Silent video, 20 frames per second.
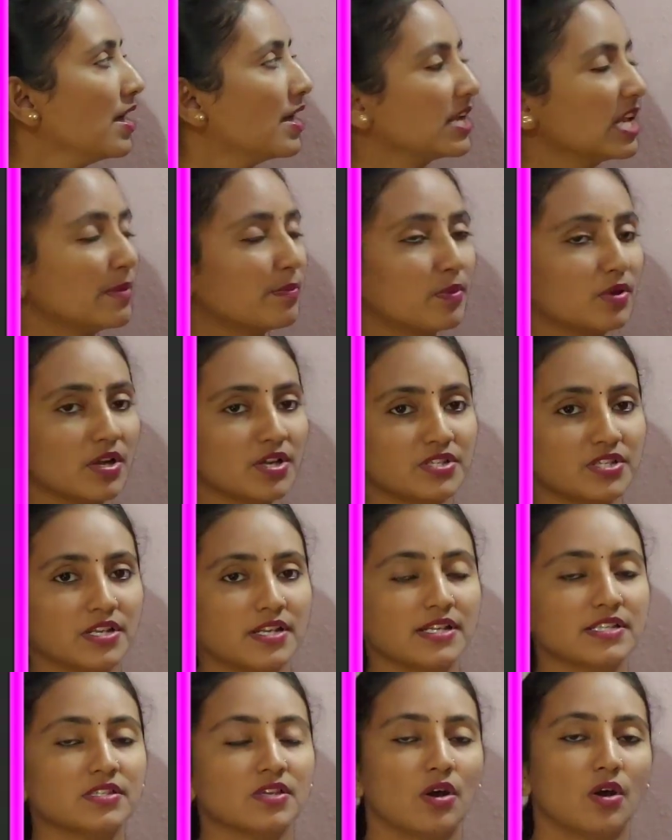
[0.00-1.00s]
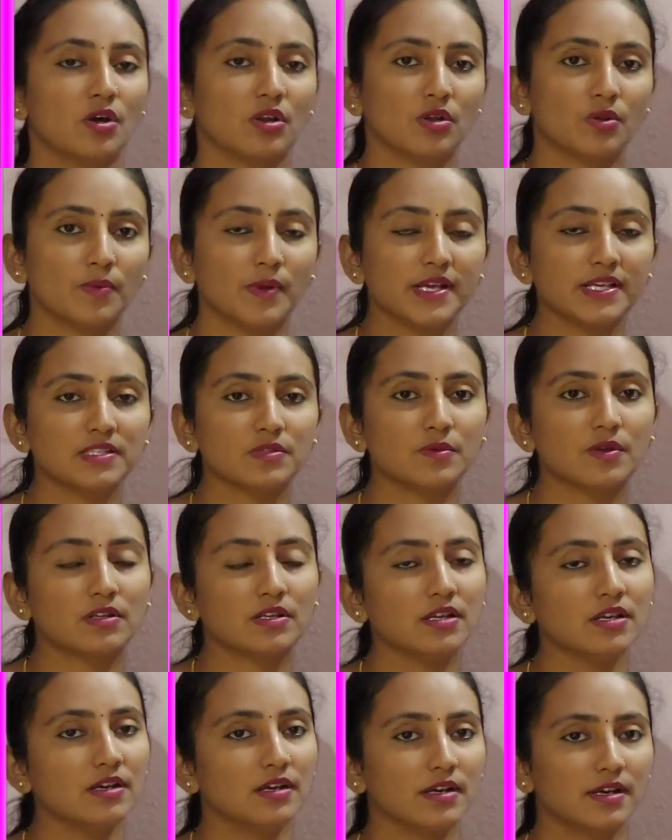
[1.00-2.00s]
Reproduction is always what?
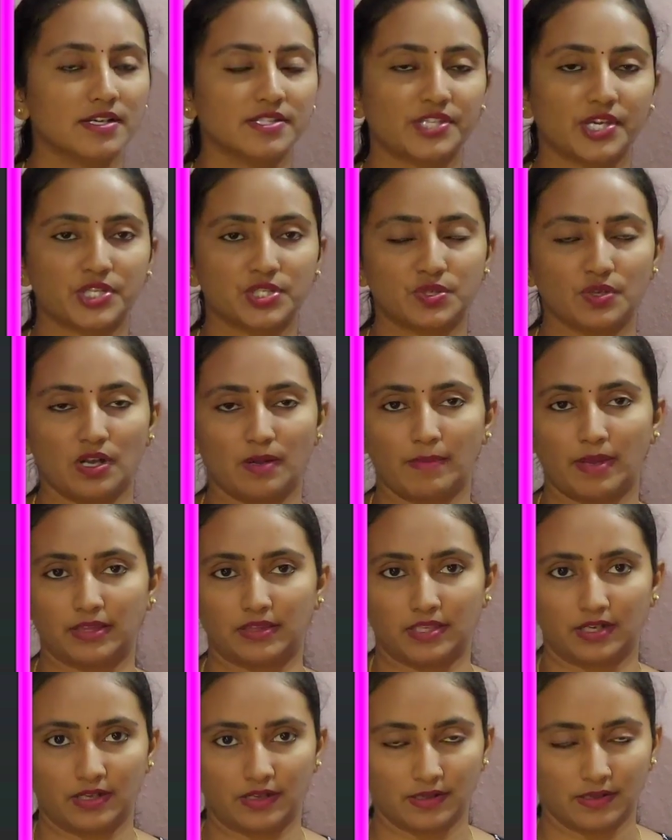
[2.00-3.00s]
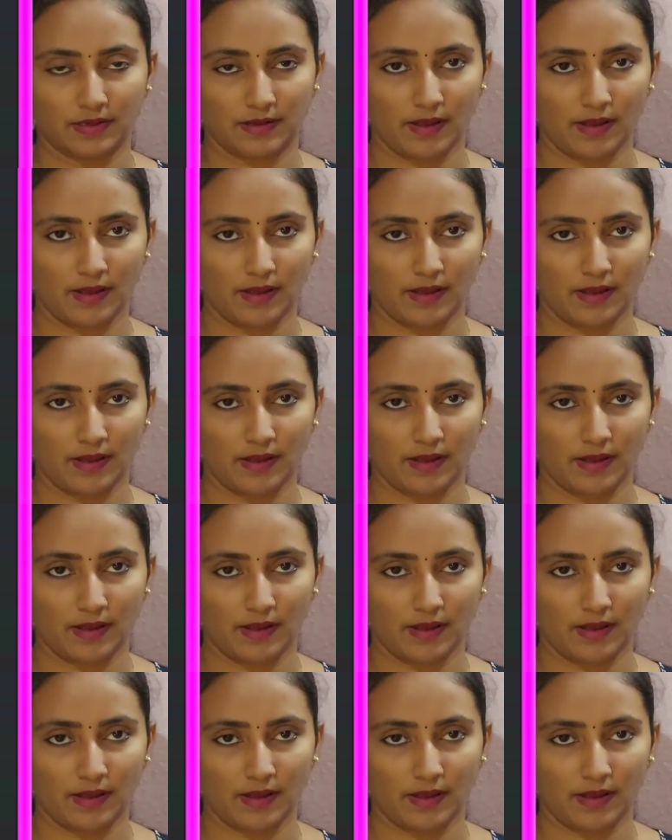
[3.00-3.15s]
A sexual method.